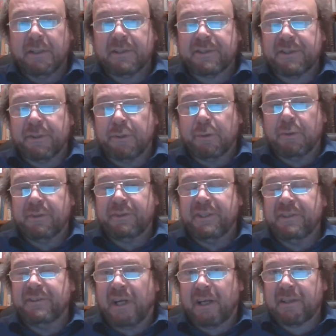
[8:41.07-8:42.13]
So,
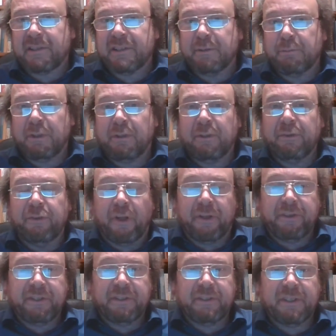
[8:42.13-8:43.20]
deductible,
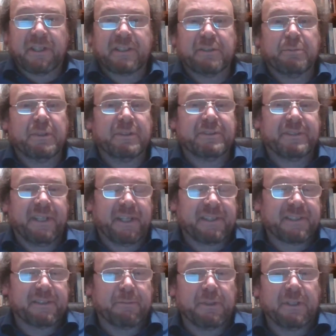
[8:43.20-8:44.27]
non-deductible,
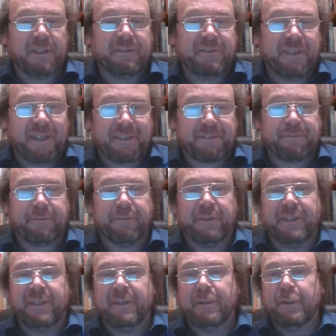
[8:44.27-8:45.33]
taxable, and
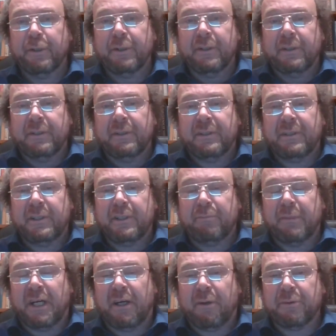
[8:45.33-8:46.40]
tax-free.
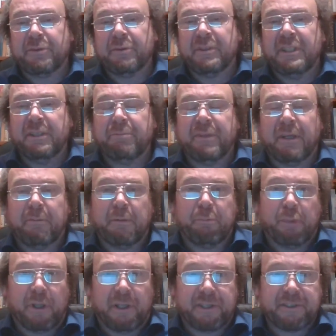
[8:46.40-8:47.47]
How to keep them
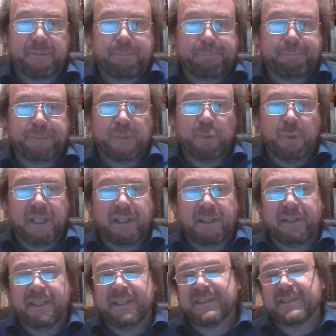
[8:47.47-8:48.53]
apart? Well,
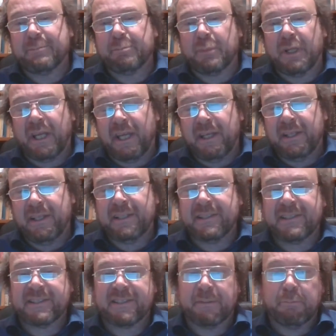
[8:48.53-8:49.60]
it's plain
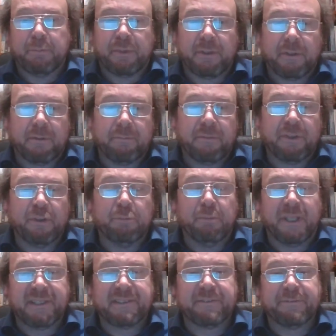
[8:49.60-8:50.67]
and simple. You
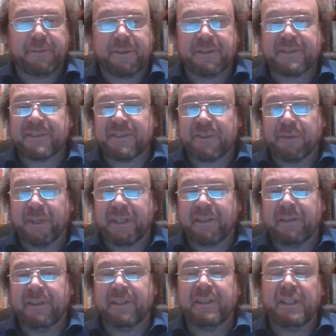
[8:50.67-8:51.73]
must first
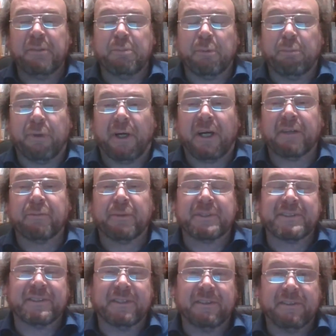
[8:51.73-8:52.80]
strictly keep apart
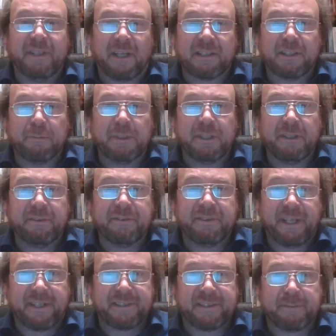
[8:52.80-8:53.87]
what's deductible and
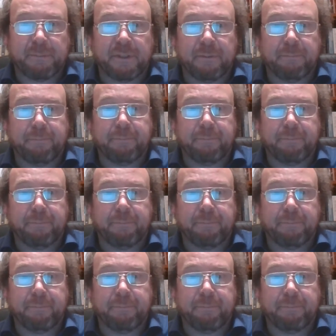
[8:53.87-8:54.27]
taxable.